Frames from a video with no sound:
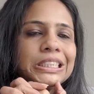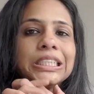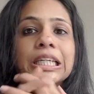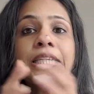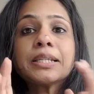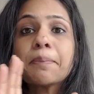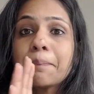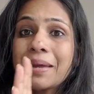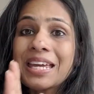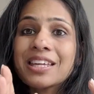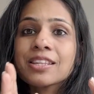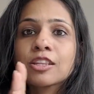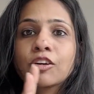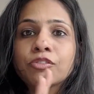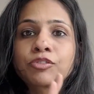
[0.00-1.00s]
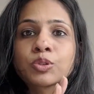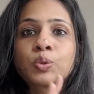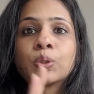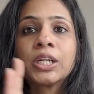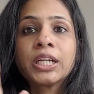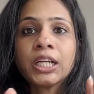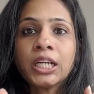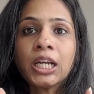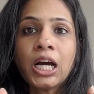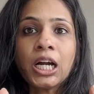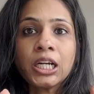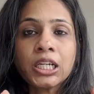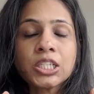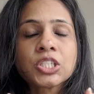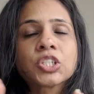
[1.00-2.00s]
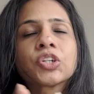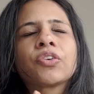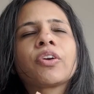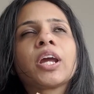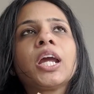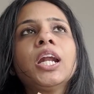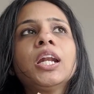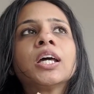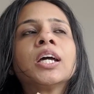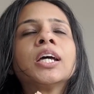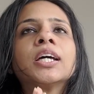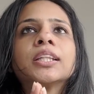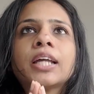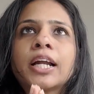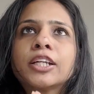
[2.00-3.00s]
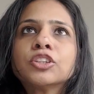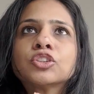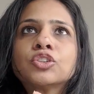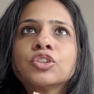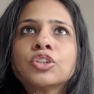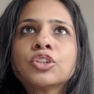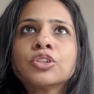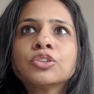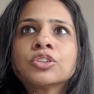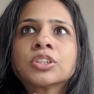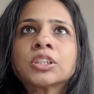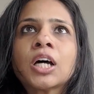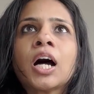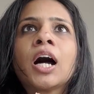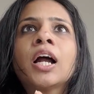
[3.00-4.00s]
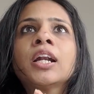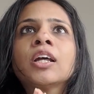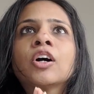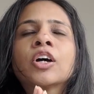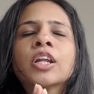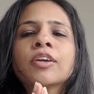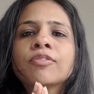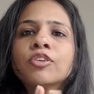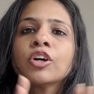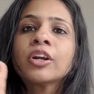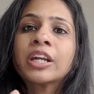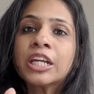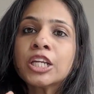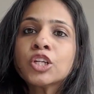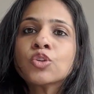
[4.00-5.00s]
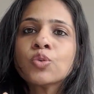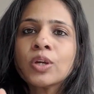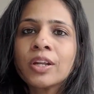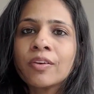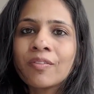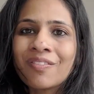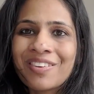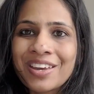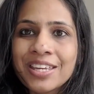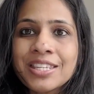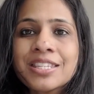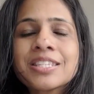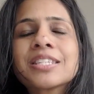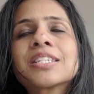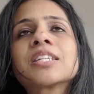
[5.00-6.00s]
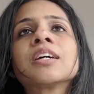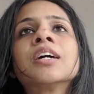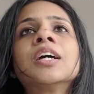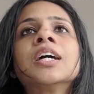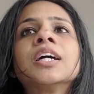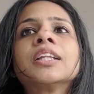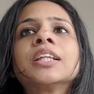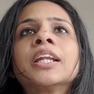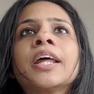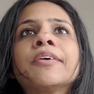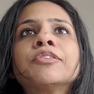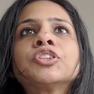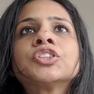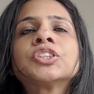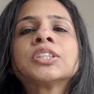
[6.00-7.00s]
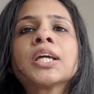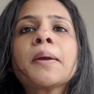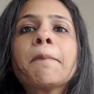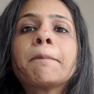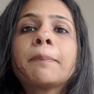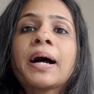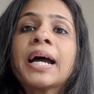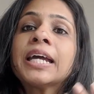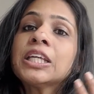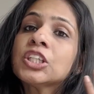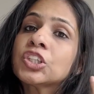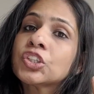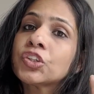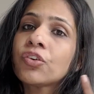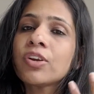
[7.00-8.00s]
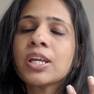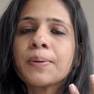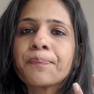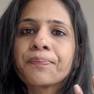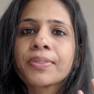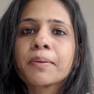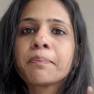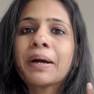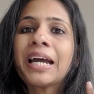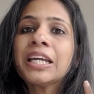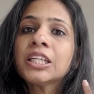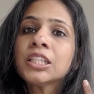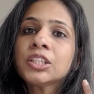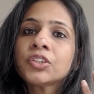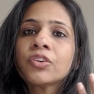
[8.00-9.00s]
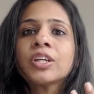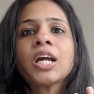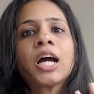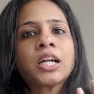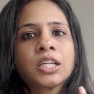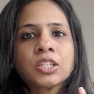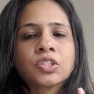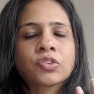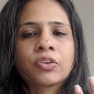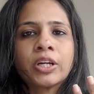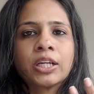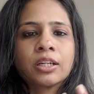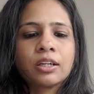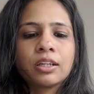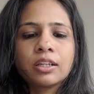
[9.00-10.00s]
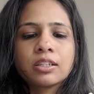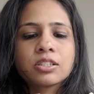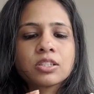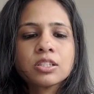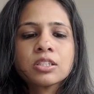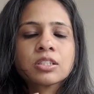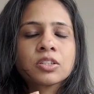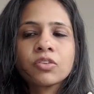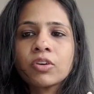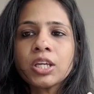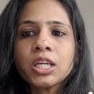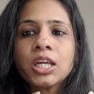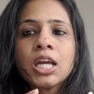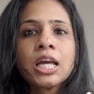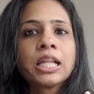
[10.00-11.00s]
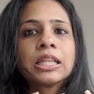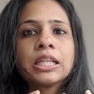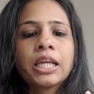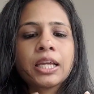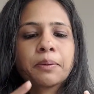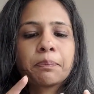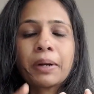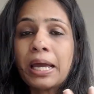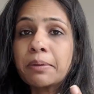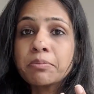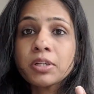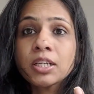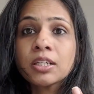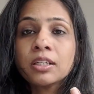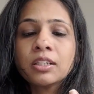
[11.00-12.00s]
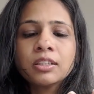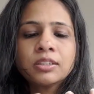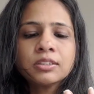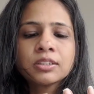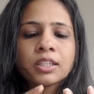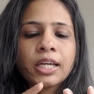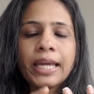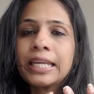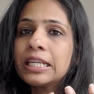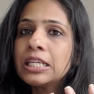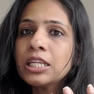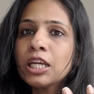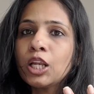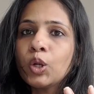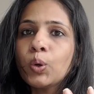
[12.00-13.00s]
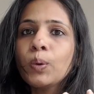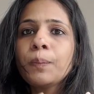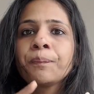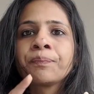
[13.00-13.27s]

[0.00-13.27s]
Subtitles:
in the mix of student and artist grade. That is good to start. Or if you are ready to invest, then I would say buy three artist grade colors, just 3, like primary colors, any yellow.